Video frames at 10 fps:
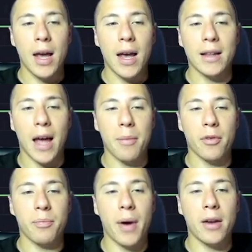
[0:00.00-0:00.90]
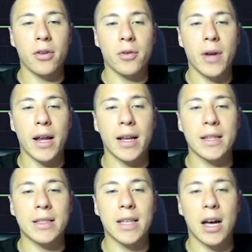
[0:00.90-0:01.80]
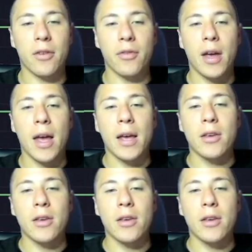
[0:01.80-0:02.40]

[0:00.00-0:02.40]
a type of pattern creating itself.